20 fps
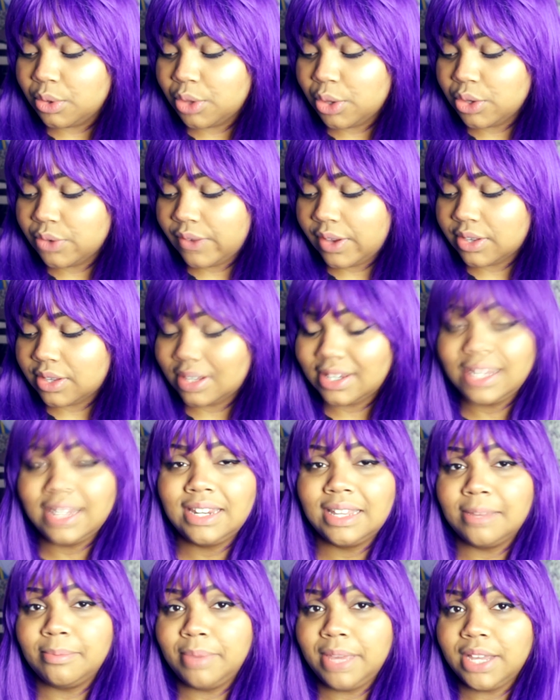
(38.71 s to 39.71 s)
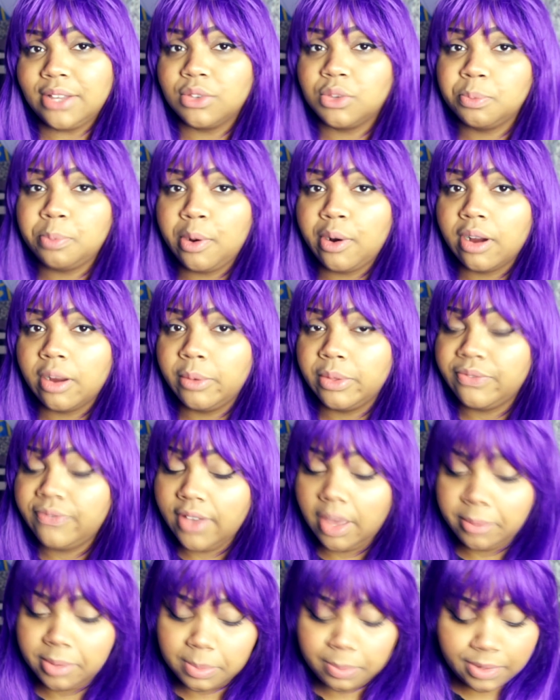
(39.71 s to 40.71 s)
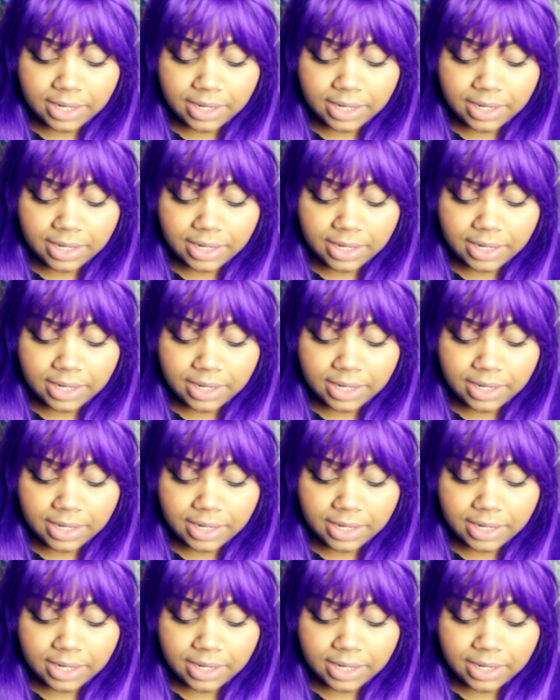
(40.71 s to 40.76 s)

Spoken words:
those of us attending B and Spore with Felbis